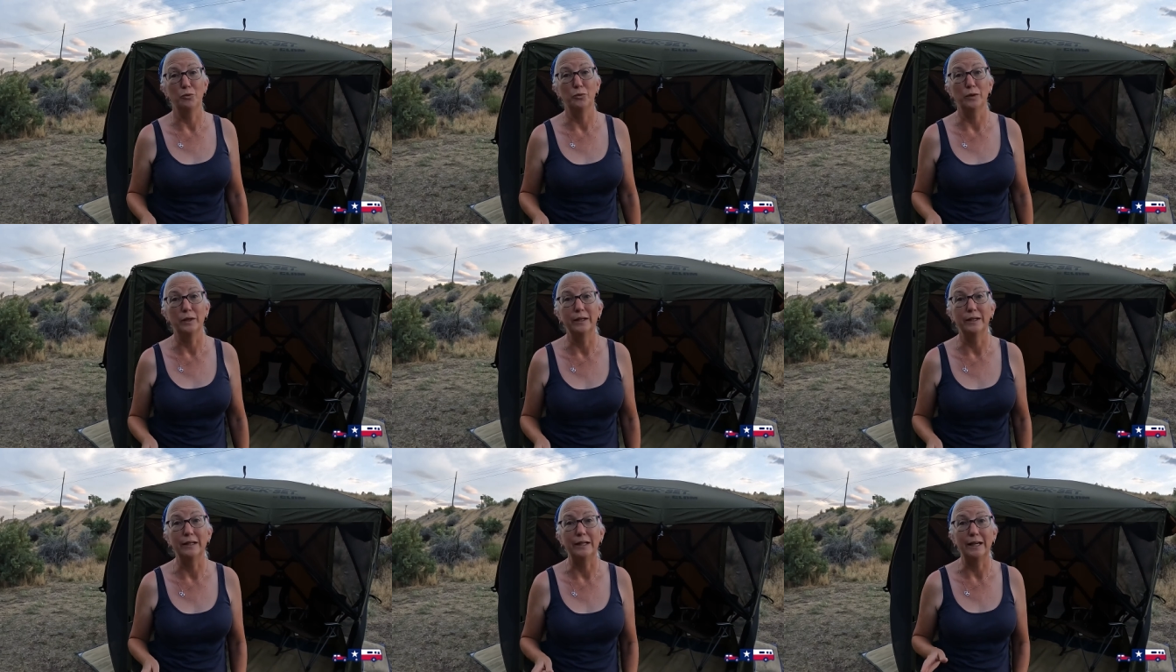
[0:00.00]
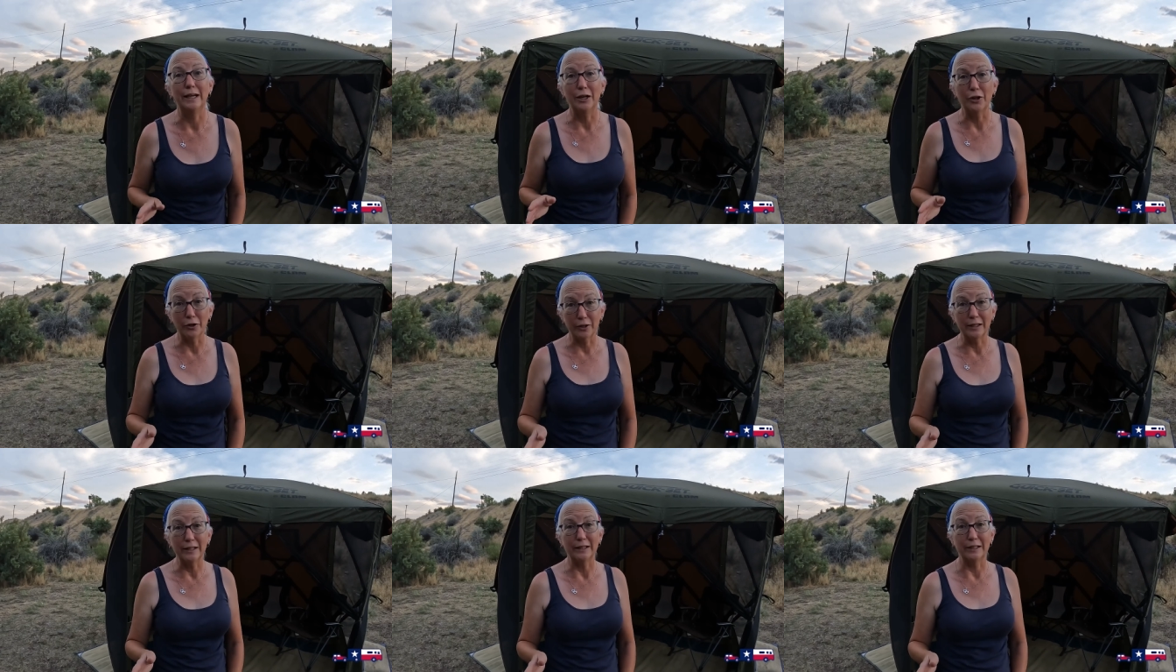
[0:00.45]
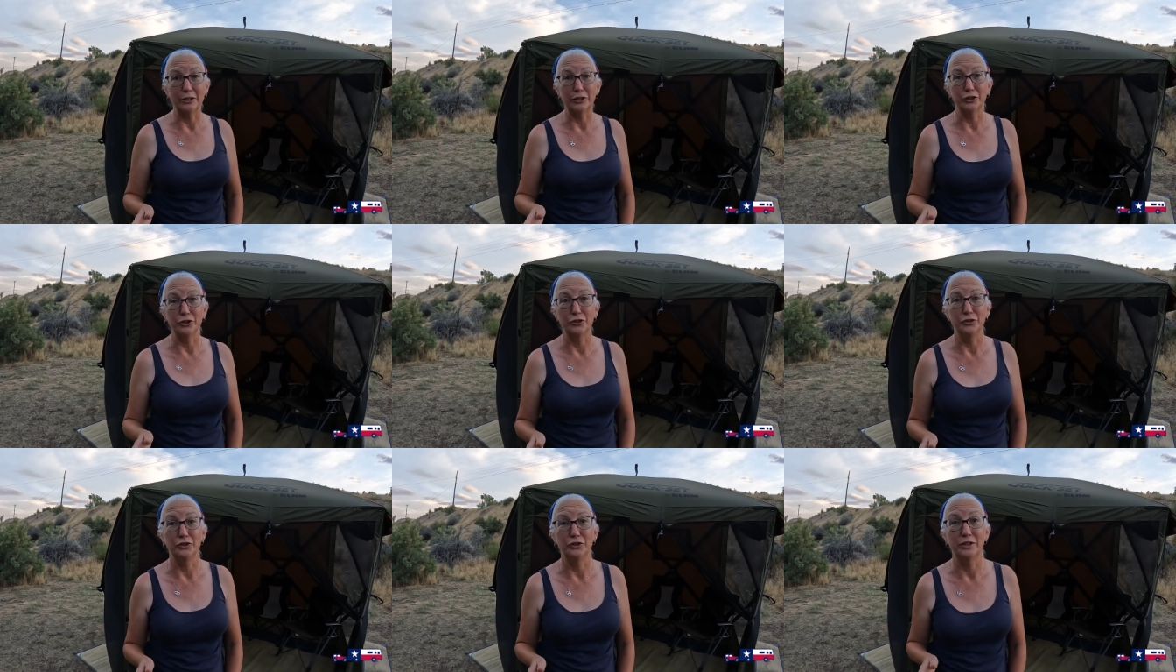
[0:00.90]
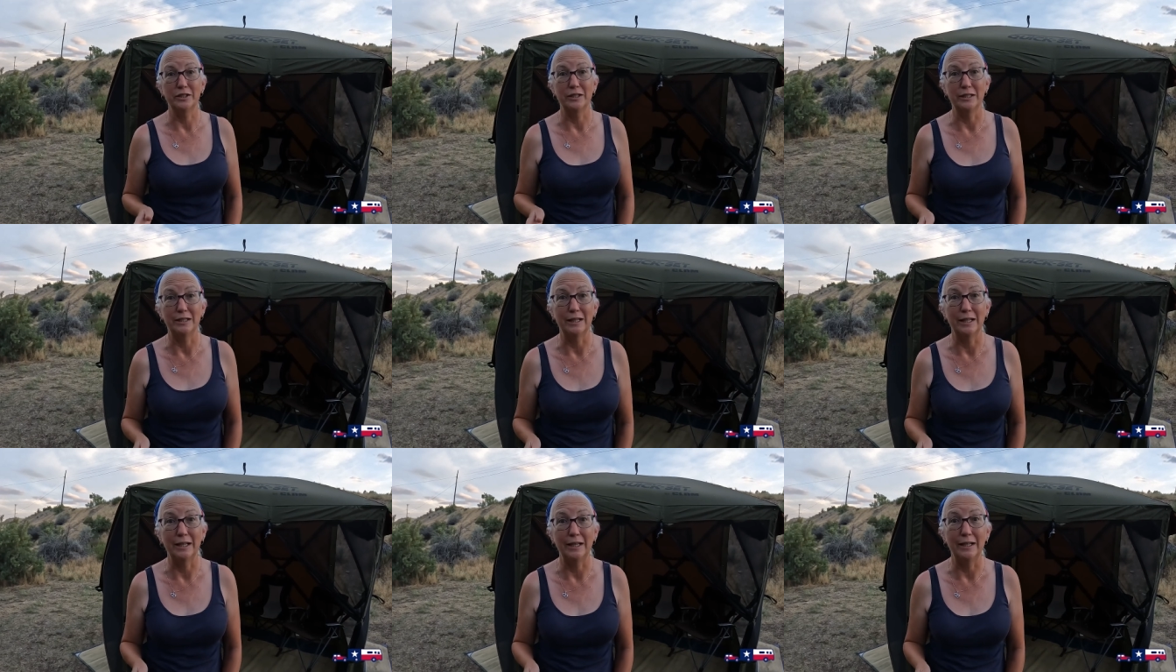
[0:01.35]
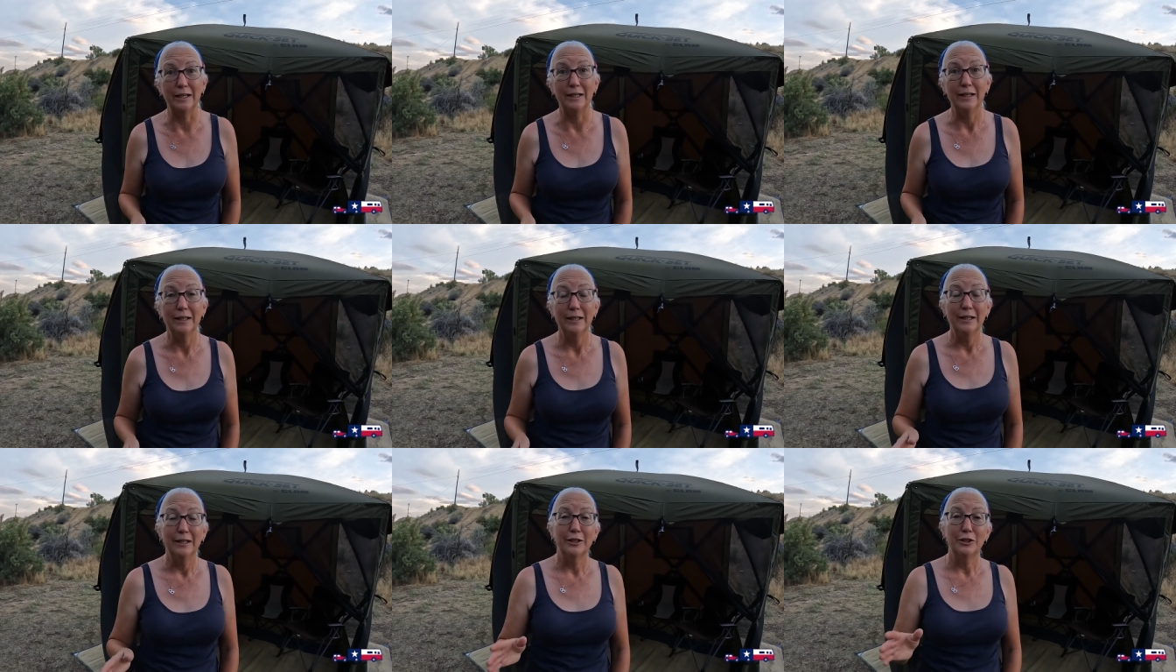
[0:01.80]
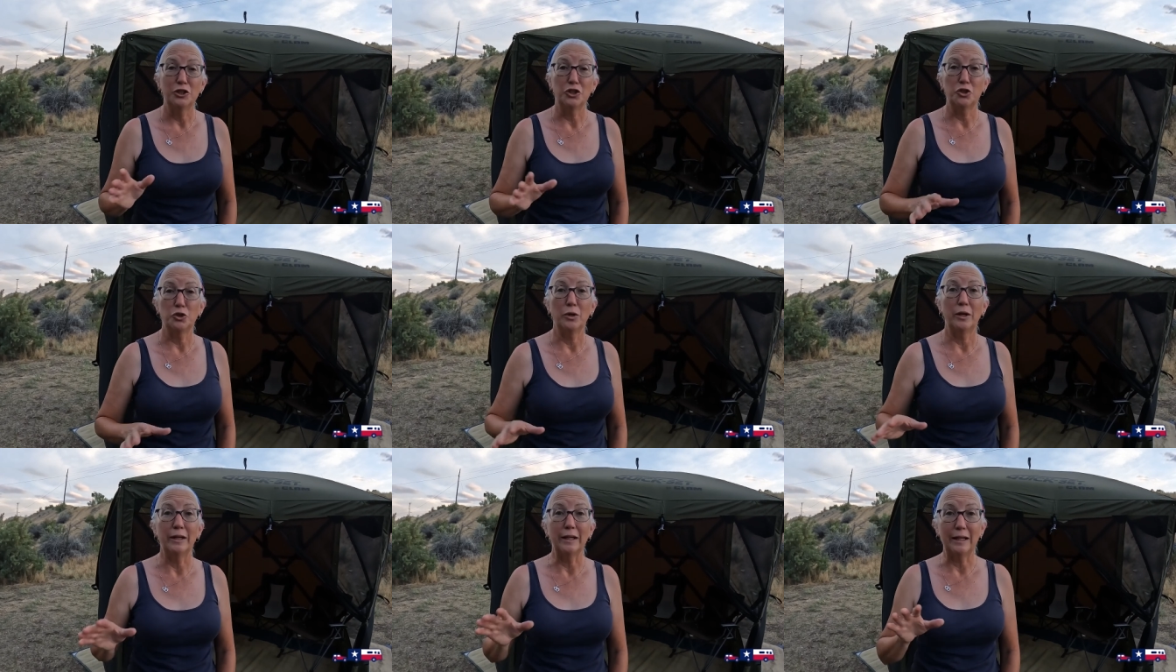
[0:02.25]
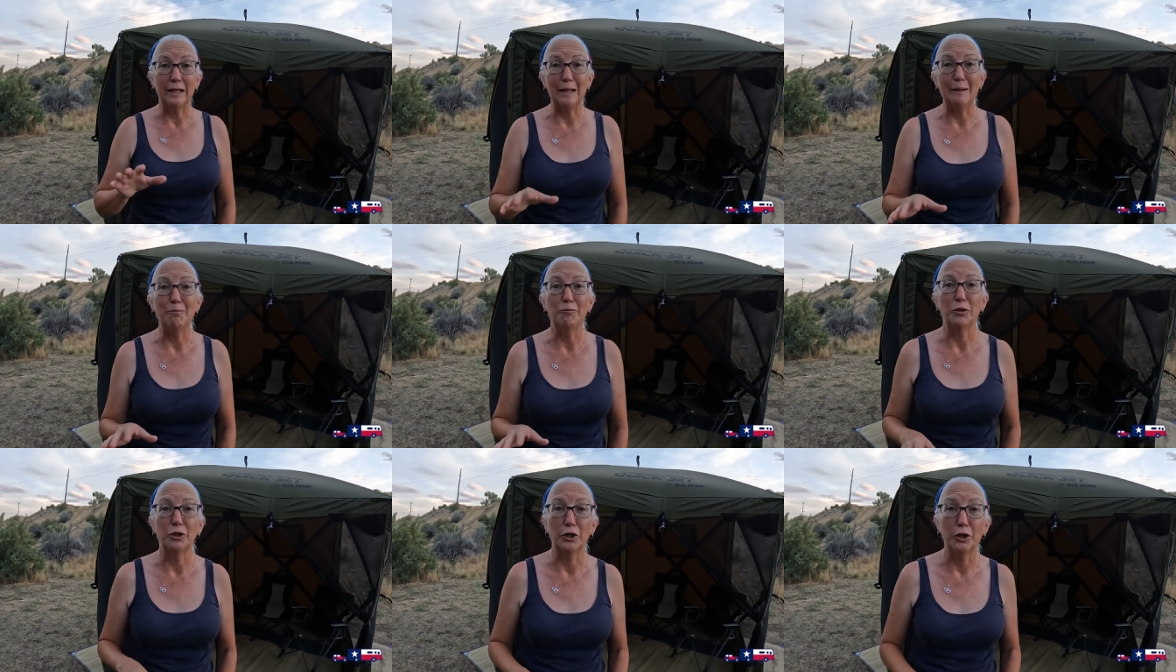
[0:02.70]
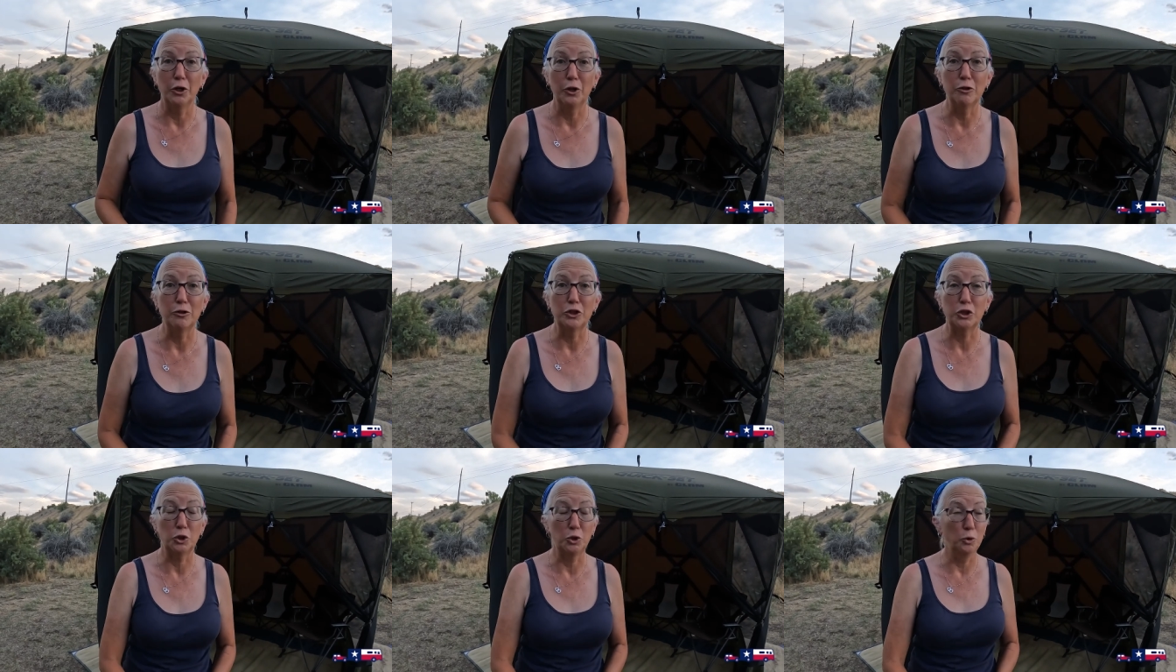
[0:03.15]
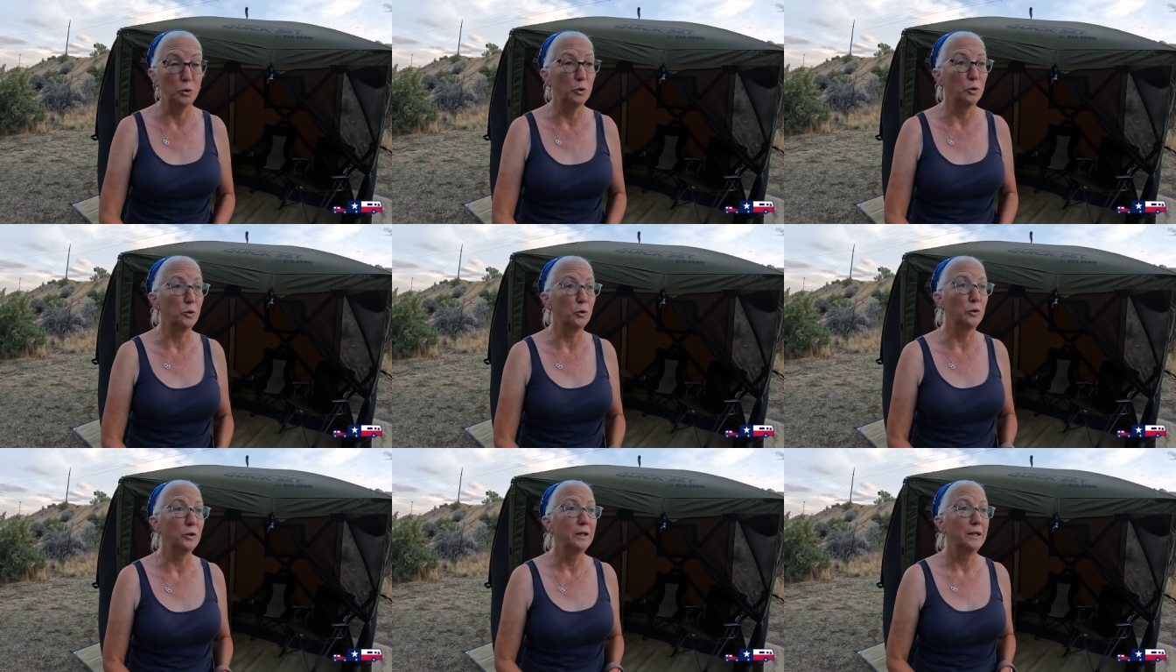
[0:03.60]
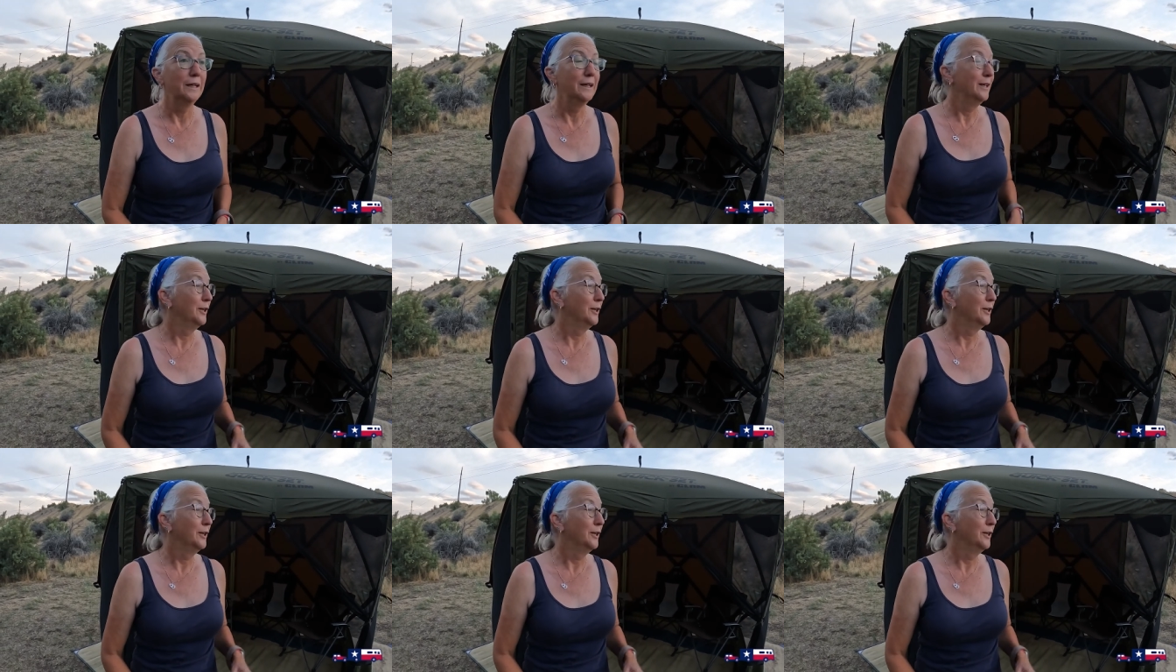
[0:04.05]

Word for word: to run the air conditioners today to try to keep the coach cool.